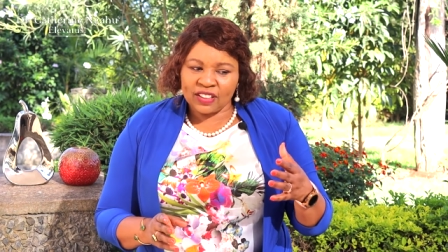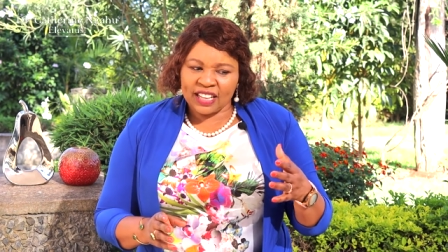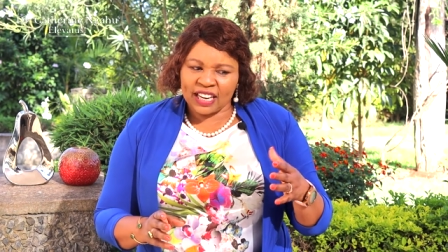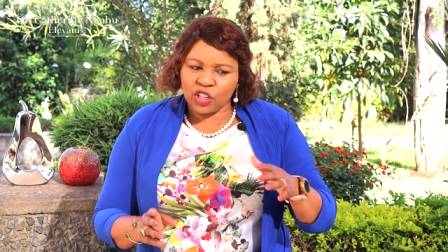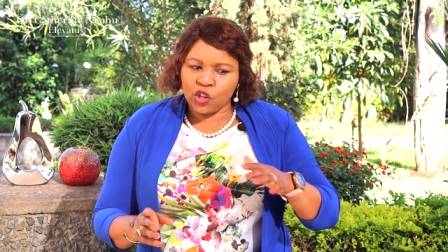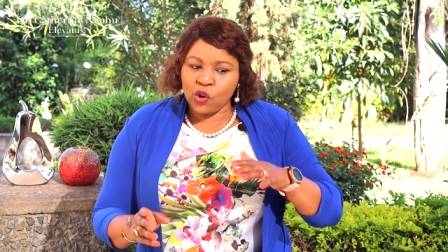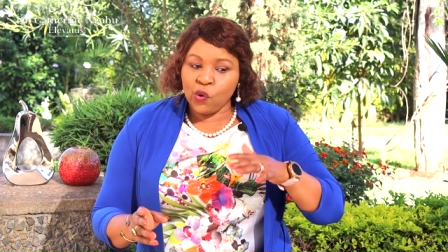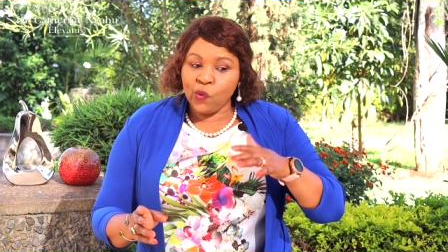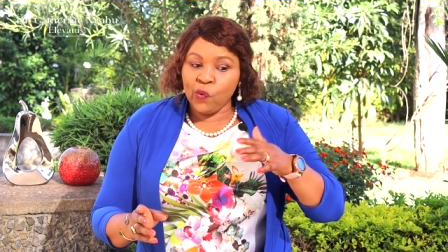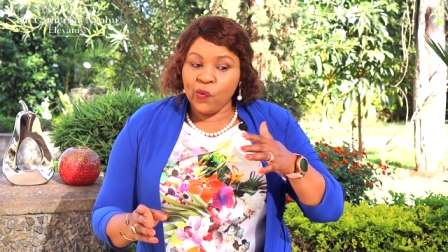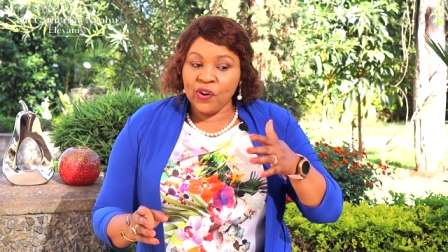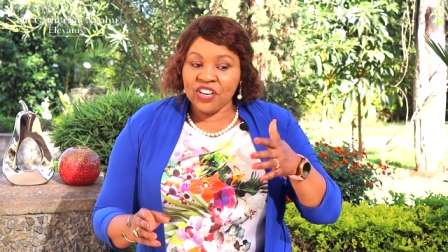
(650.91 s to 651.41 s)

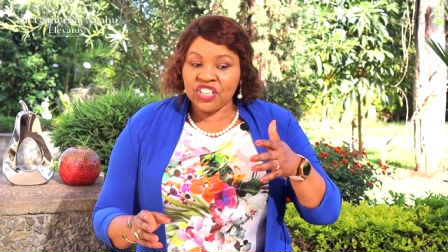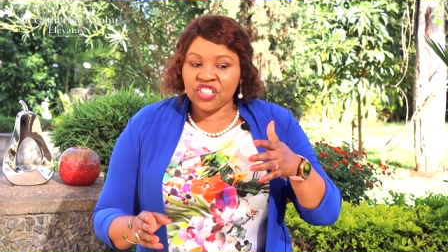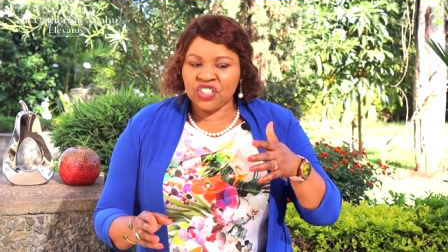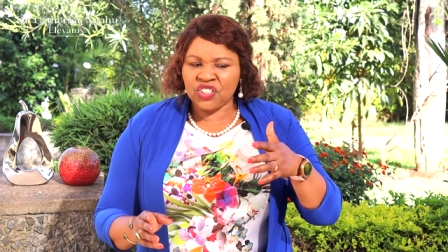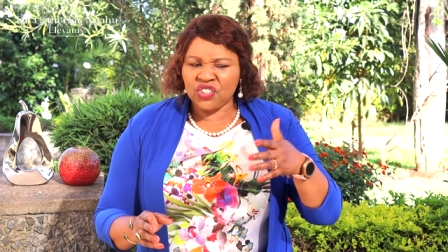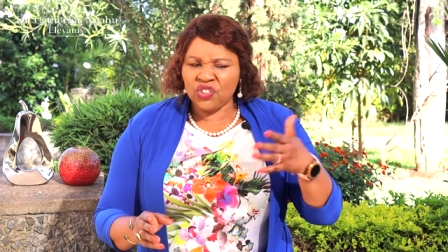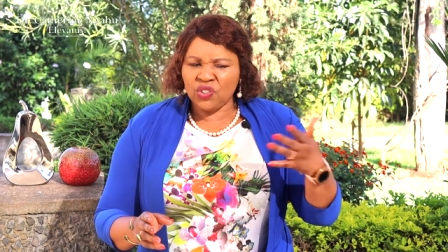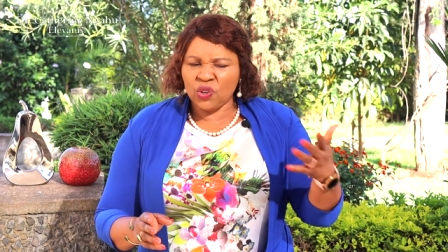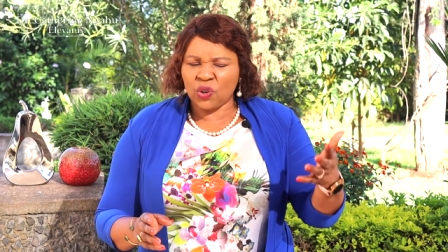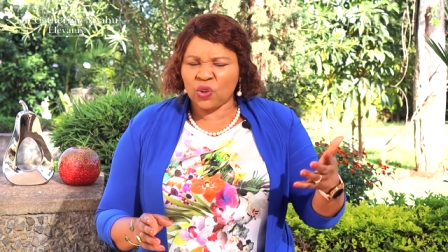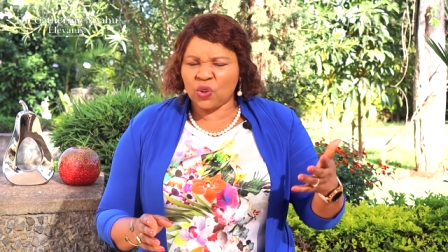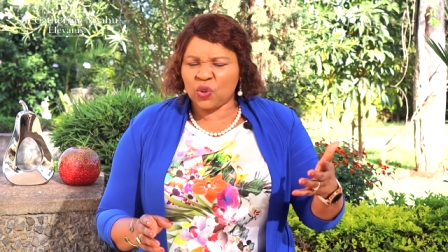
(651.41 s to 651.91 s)
that you wish
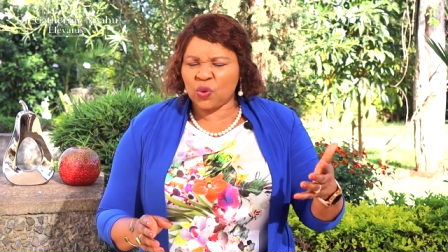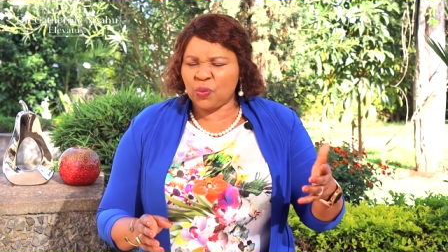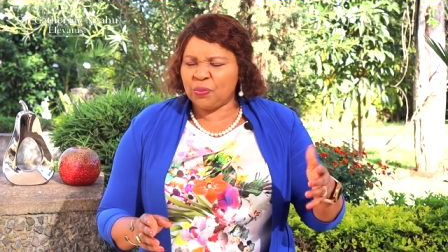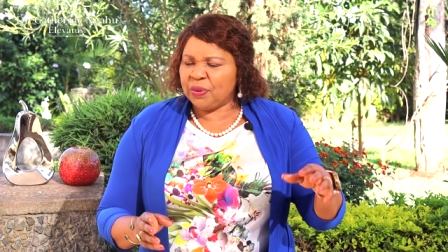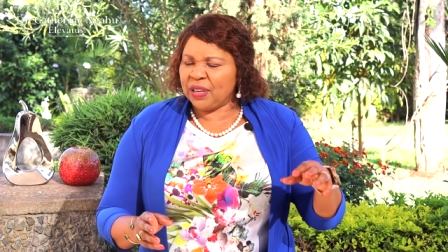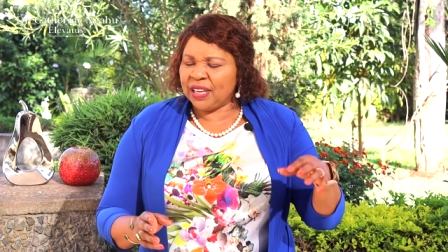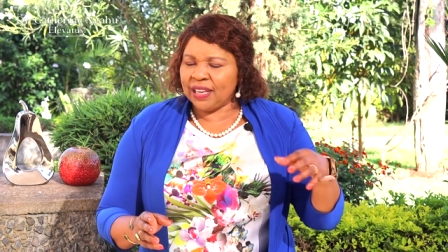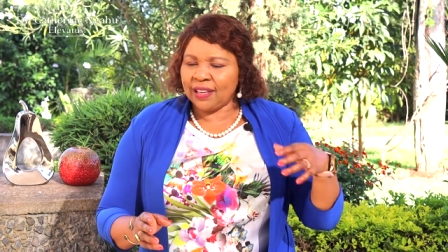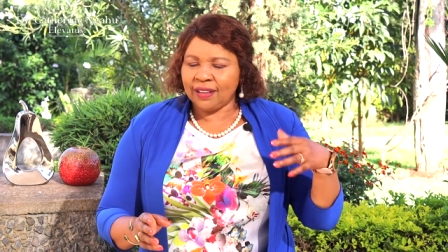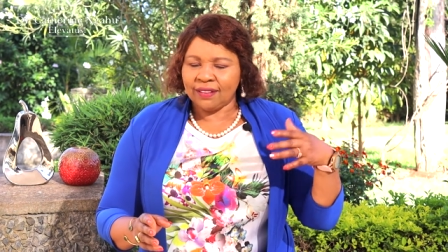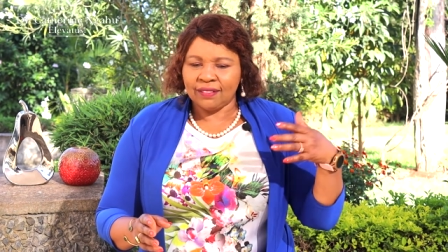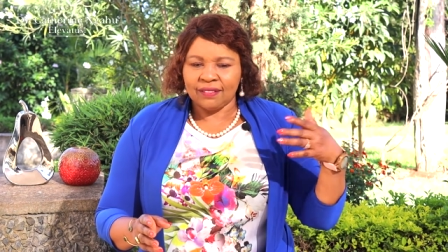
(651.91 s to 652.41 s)
not to
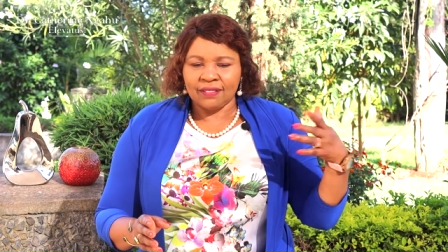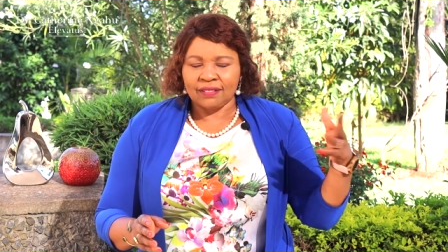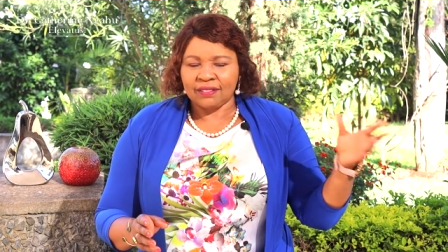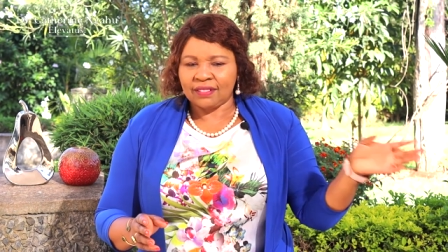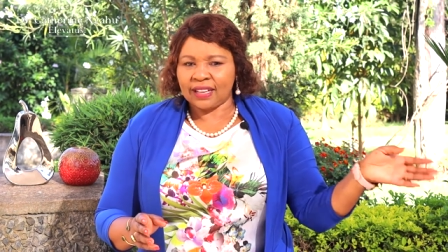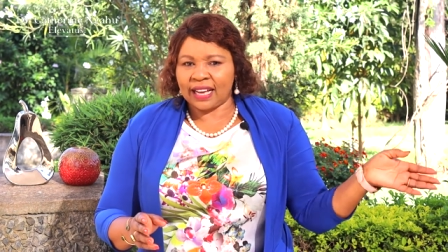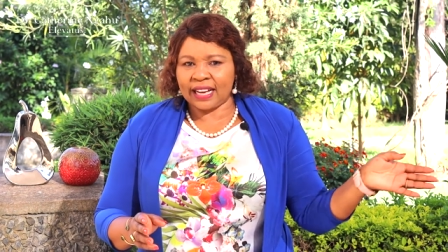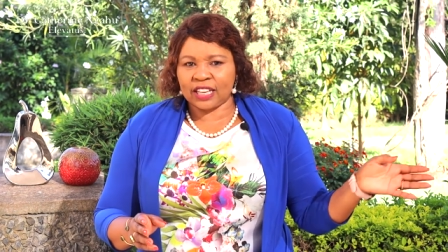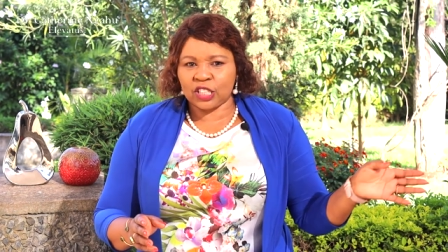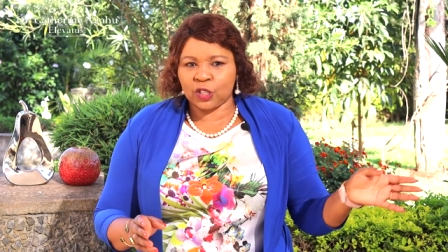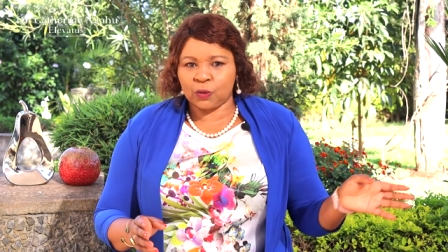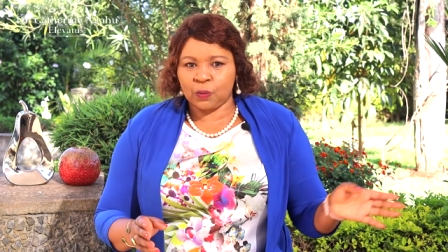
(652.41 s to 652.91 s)
be
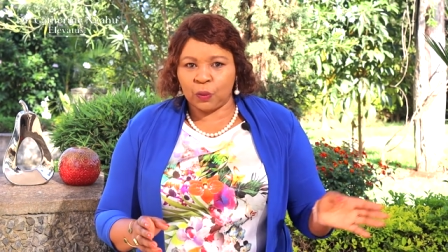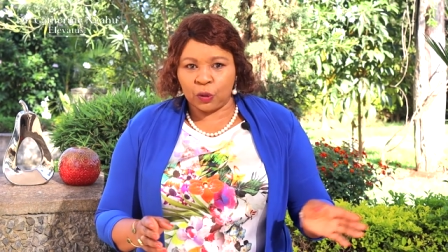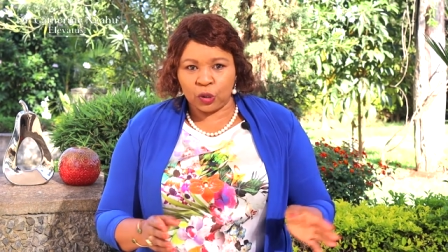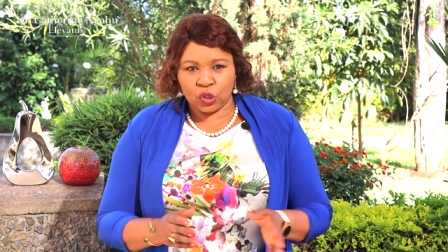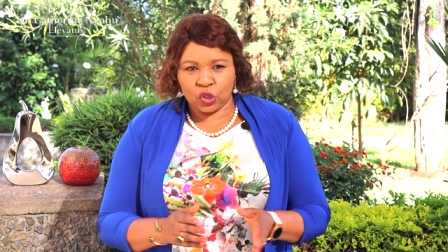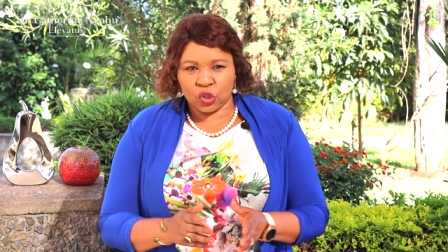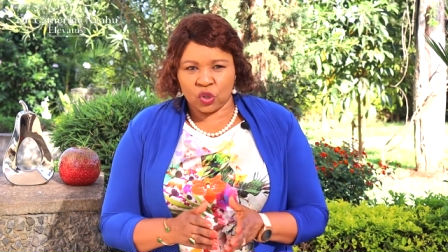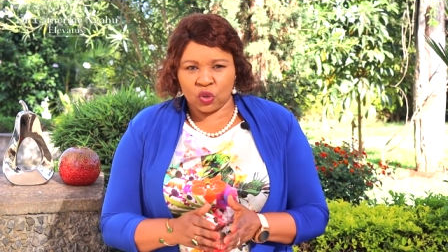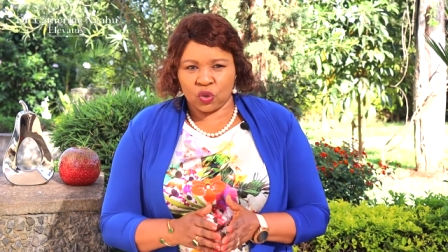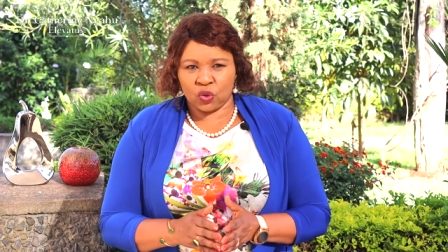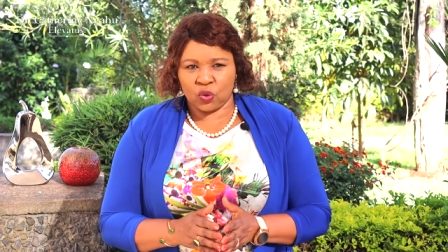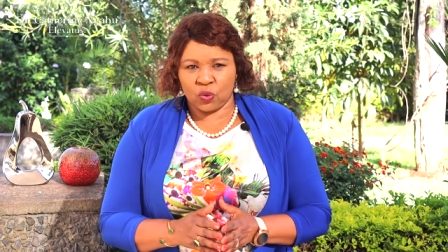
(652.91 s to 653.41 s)

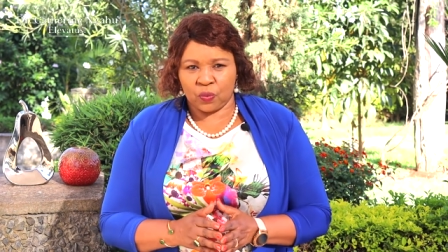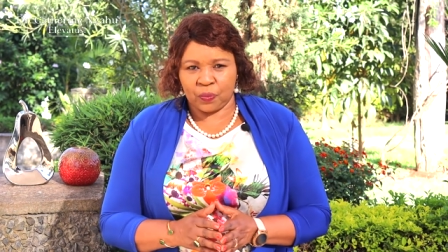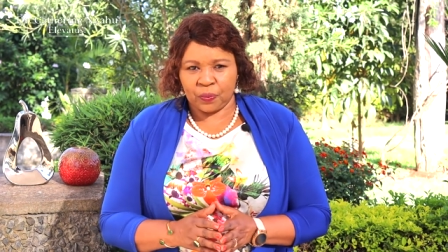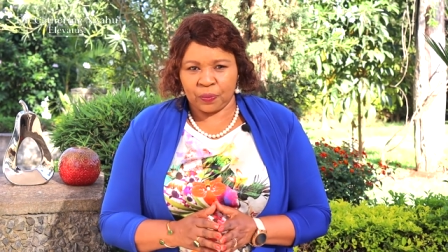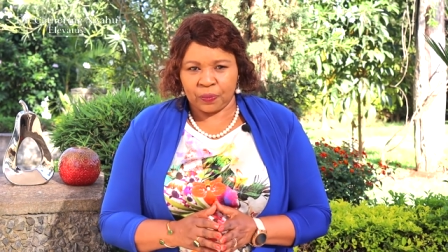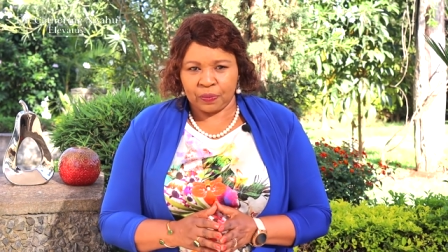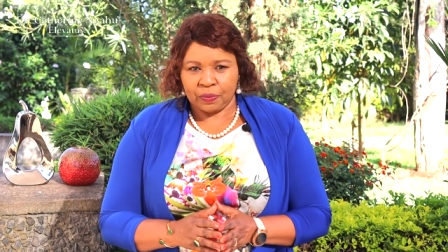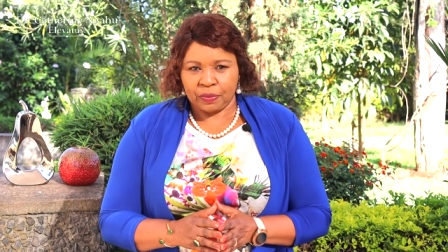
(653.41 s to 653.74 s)
exposed to.